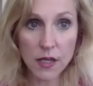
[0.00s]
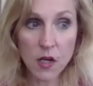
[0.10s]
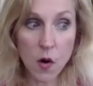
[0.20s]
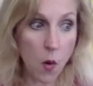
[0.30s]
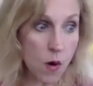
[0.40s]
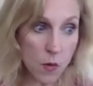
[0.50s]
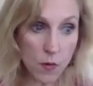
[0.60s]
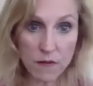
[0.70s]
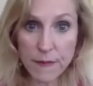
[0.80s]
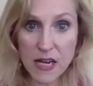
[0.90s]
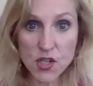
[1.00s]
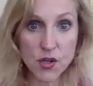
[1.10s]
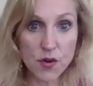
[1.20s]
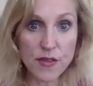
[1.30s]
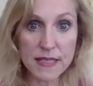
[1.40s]
you know, or we've made
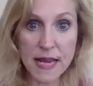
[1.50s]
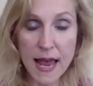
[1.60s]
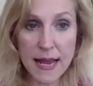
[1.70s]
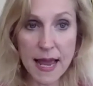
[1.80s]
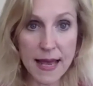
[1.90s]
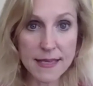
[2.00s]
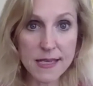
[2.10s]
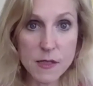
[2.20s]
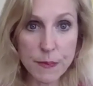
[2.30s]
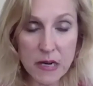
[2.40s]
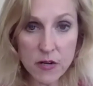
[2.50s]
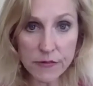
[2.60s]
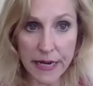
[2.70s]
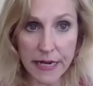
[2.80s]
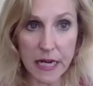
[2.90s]
sure that dad has his beer
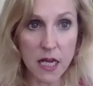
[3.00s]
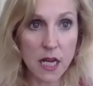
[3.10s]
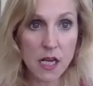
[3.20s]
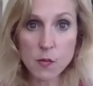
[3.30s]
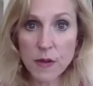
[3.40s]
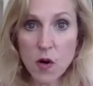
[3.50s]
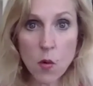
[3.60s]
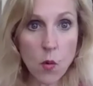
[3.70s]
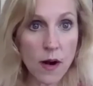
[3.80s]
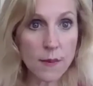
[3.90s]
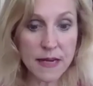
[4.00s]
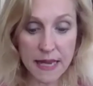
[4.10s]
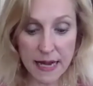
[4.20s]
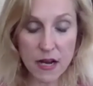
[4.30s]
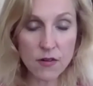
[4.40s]
ready because we don't want him to
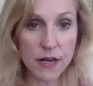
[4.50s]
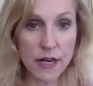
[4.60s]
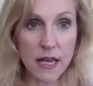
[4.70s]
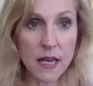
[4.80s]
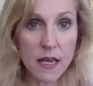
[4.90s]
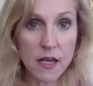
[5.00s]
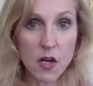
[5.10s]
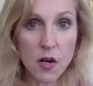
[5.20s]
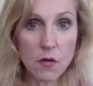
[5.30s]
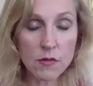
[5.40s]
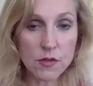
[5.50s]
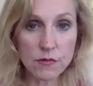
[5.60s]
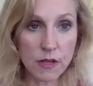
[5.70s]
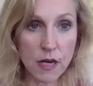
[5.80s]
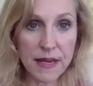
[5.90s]
get angry, you know,
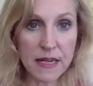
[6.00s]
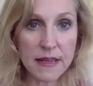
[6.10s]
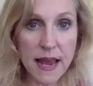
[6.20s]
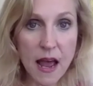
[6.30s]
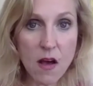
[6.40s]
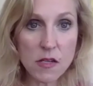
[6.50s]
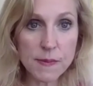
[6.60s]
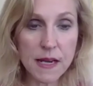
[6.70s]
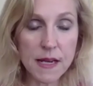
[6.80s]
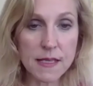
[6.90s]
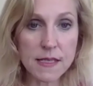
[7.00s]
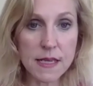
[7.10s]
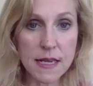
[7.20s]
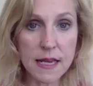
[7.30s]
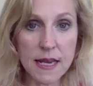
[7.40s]
coming into the house because
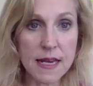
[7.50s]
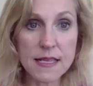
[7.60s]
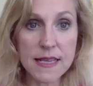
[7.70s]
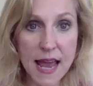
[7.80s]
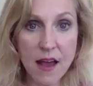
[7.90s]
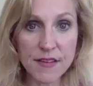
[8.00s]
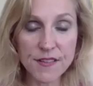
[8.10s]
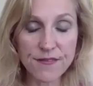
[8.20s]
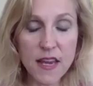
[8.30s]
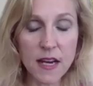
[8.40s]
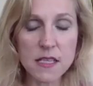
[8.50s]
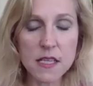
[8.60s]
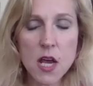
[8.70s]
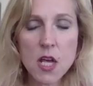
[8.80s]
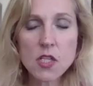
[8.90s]
he doesn't have his fix.
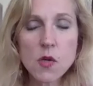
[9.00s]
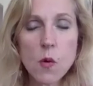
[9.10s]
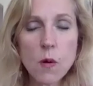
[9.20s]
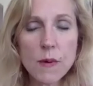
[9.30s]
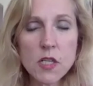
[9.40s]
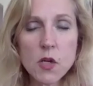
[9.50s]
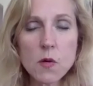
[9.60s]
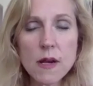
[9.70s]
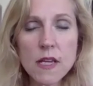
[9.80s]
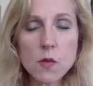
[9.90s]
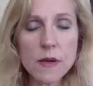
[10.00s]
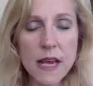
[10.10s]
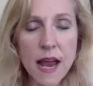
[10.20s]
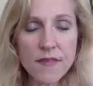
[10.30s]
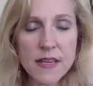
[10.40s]
So what we do is we
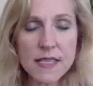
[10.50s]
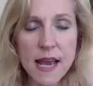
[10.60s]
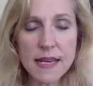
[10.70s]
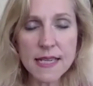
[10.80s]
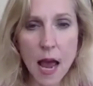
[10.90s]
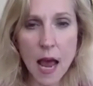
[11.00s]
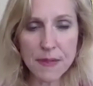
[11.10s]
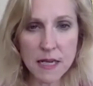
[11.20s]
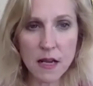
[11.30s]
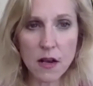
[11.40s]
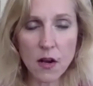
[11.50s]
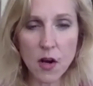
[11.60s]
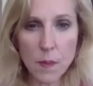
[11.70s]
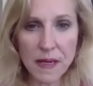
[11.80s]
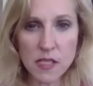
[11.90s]
have these adapting
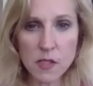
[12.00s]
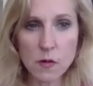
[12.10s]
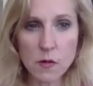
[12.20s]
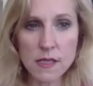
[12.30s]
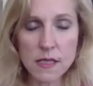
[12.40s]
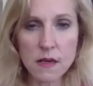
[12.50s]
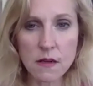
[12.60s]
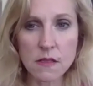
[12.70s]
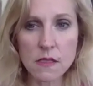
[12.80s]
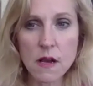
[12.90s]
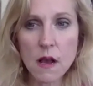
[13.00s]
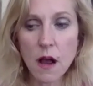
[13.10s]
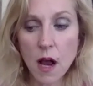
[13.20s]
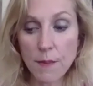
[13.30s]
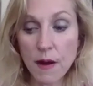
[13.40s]
coping school skills
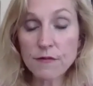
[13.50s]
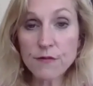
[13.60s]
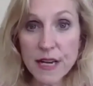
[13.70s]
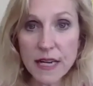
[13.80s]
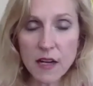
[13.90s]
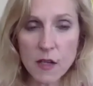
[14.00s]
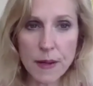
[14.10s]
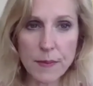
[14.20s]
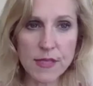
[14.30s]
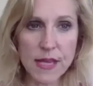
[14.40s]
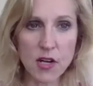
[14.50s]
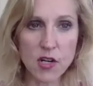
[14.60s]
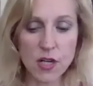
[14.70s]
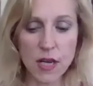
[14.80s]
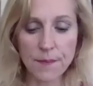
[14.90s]
um, of reading other people's
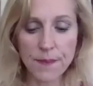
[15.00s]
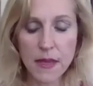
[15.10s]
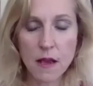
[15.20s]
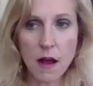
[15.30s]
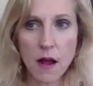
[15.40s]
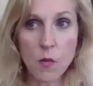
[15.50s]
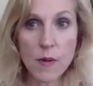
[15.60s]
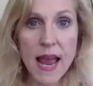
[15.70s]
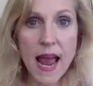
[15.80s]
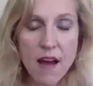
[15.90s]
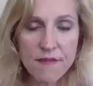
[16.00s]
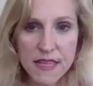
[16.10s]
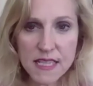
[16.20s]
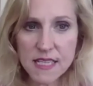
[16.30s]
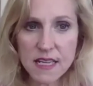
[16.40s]
energy. Uh, we have
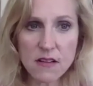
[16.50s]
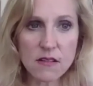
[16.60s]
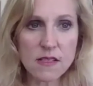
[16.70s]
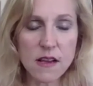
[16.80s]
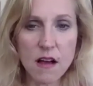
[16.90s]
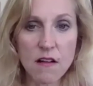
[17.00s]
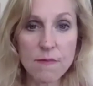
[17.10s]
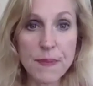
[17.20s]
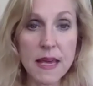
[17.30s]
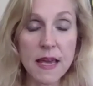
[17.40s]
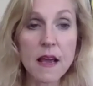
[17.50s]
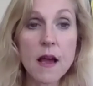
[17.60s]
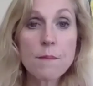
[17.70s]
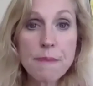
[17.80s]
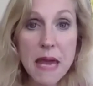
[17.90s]
these skills of being
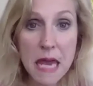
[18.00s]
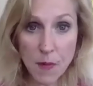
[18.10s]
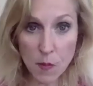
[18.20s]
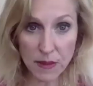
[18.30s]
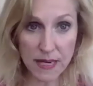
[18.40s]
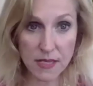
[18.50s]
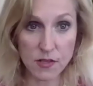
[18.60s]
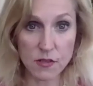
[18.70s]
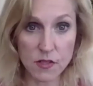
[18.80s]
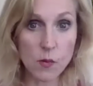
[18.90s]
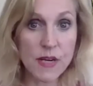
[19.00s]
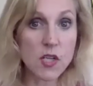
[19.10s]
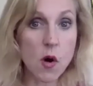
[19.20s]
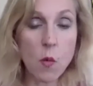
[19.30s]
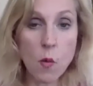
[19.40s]
people pleasers. We
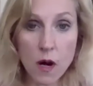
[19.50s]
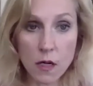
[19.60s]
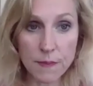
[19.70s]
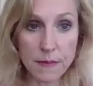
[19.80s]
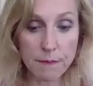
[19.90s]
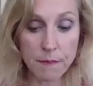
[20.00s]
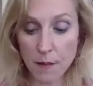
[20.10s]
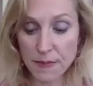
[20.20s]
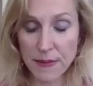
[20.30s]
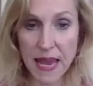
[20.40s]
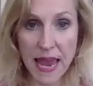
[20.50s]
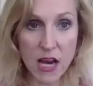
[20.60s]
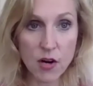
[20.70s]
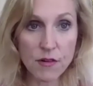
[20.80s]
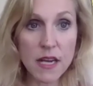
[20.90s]
don't want mom to be
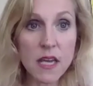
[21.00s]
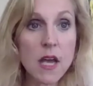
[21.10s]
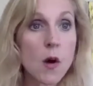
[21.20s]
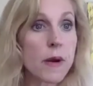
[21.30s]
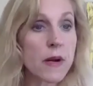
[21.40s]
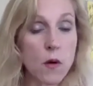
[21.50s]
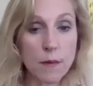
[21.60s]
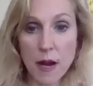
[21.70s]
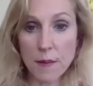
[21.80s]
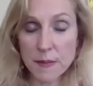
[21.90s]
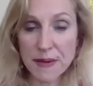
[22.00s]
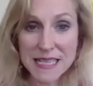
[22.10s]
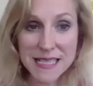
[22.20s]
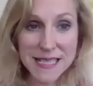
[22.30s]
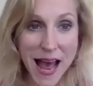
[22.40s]
angry. We don't want mom to be
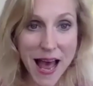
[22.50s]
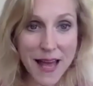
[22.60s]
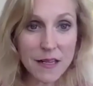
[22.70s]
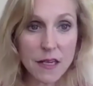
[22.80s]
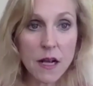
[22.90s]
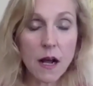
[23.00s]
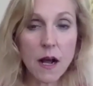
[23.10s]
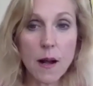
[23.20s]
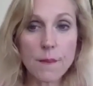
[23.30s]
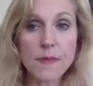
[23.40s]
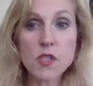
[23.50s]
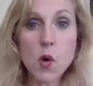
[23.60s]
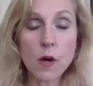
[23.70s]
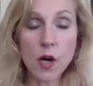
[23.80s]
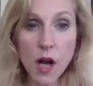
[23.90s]
sad. Um, so
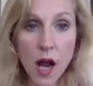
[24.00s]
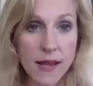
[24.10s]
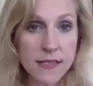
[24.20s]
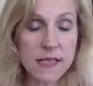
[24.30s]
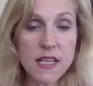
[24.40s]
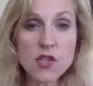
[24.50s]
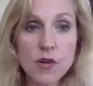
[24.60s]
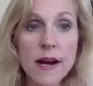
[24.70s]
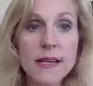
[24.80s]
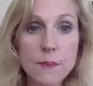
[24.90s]
we're constantly trying